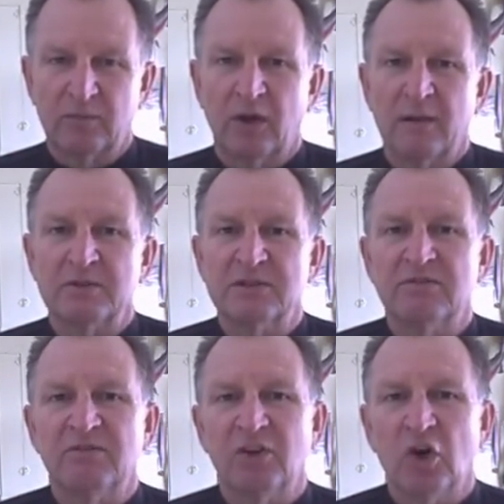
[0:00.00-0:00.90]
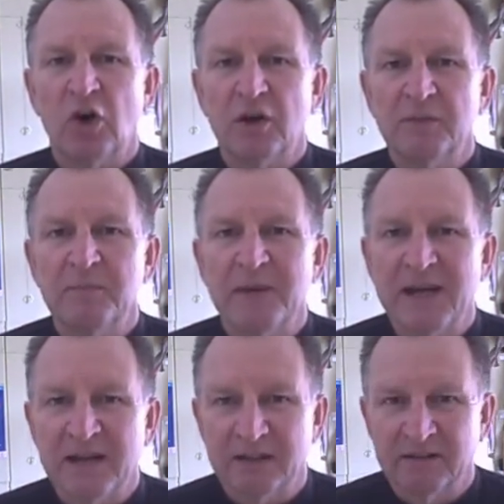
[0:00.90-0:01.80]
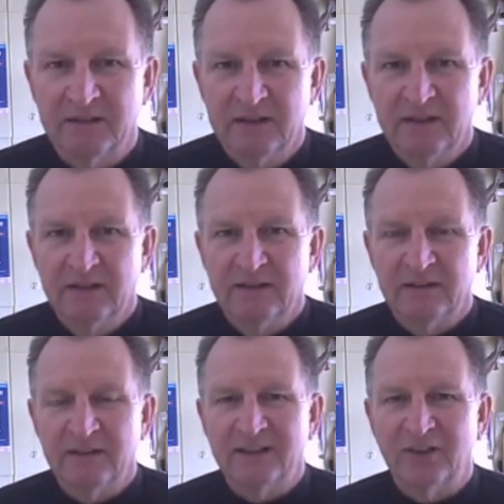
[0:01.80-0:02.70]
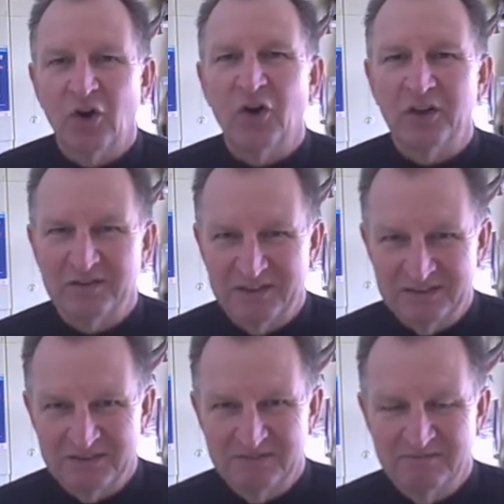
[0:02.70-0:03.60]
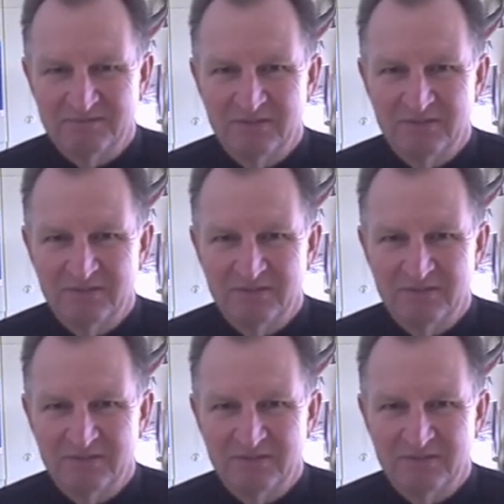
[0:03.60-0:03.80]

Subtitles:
Abraham is a flawed man, like all of us.